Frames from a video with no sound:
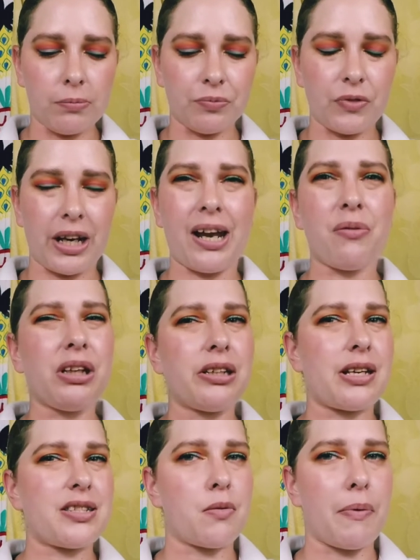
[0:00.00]
I can't really
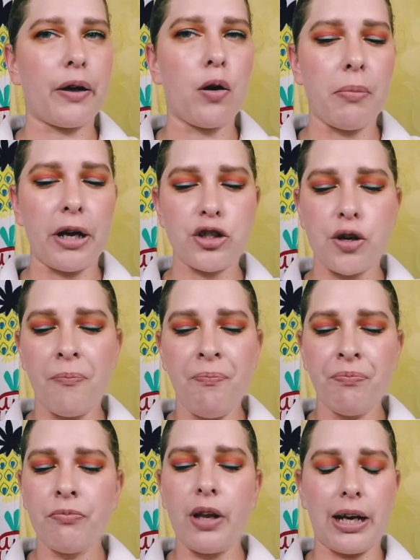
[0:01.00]
taste the mango much.
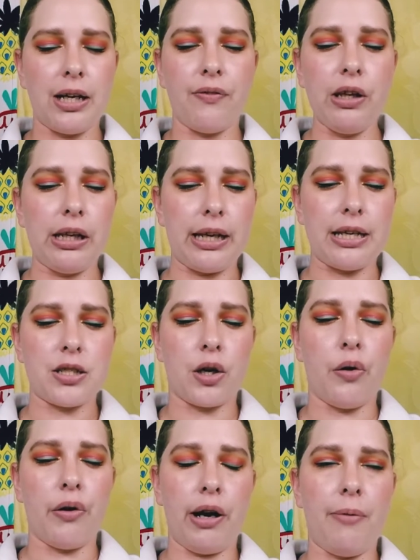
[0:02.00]
I can definitely taste the
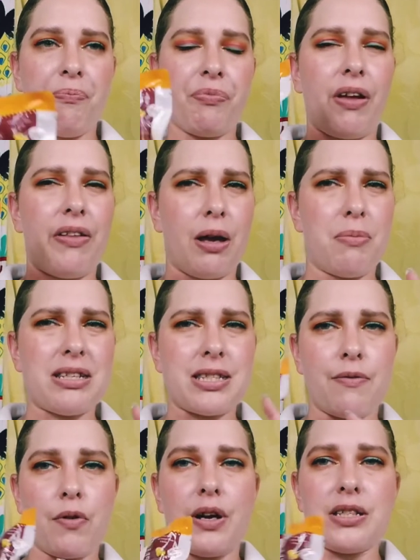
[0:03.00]
coconut. I think I'm going to
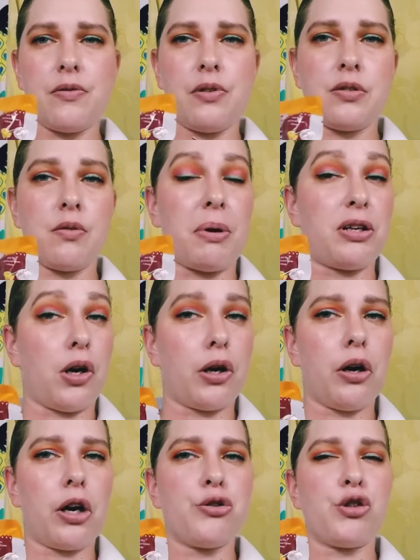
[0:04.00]
save the rest of this for my
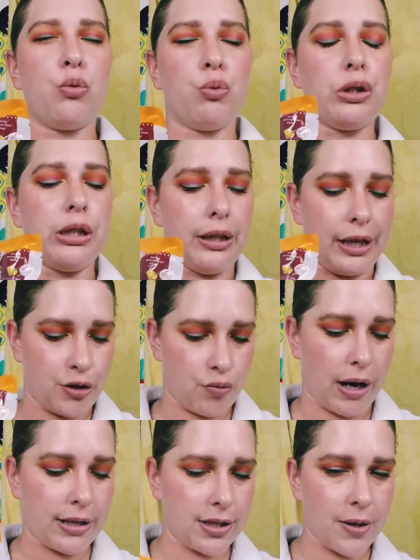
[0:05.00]
daughter because she really likes
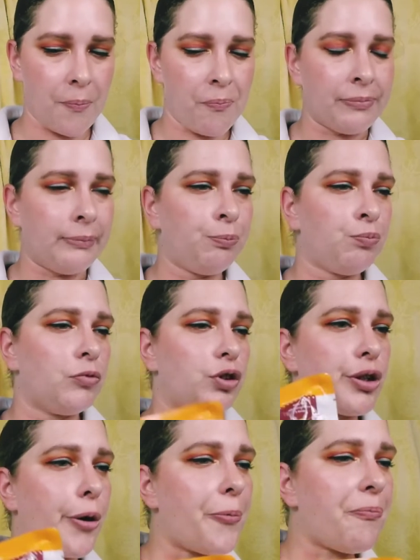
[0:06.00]
rice.
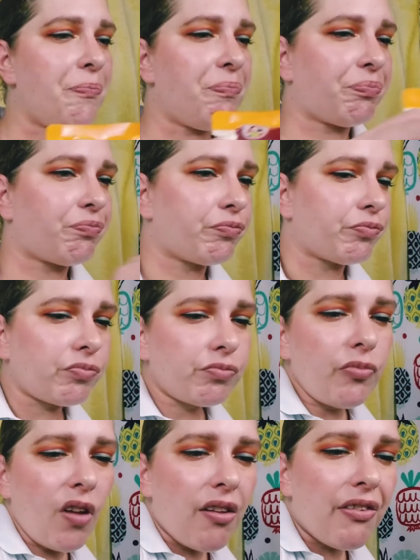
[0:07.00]
So
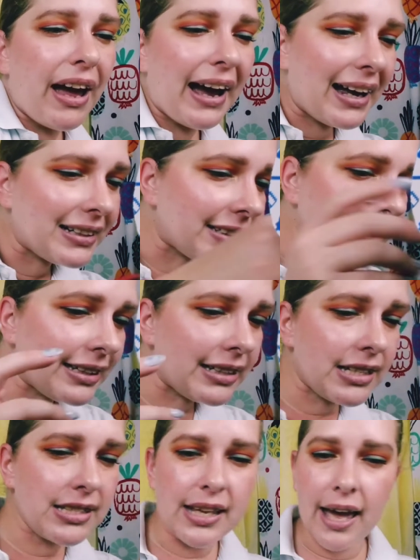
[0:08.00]
that
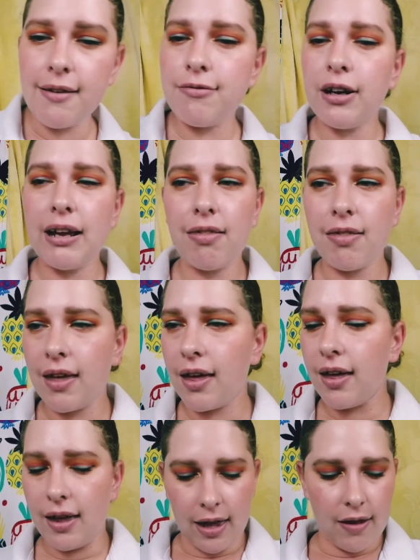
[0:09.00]
is
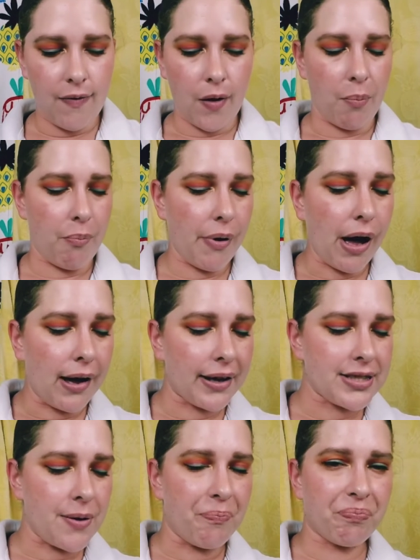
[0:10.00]
everything in the
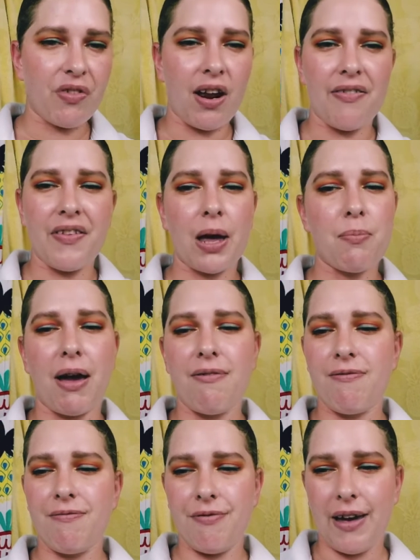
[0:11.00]
box. I think my
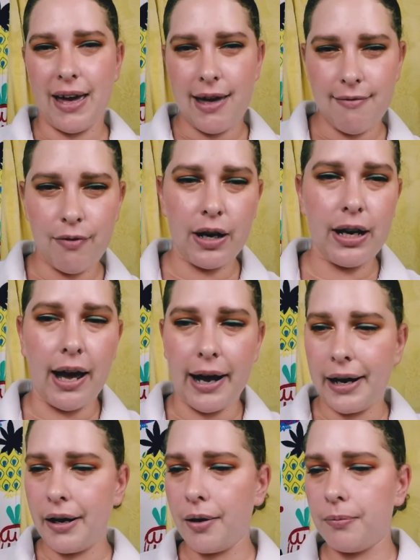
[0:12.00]
favorite
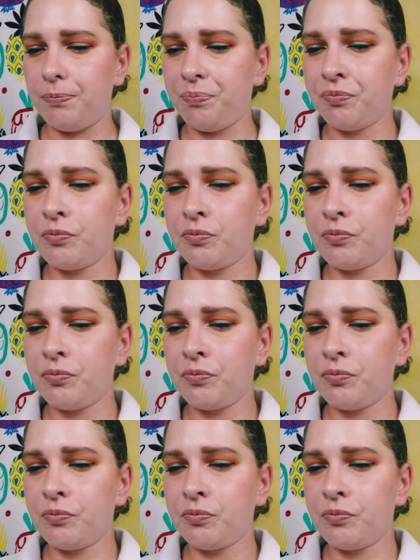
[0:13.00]
item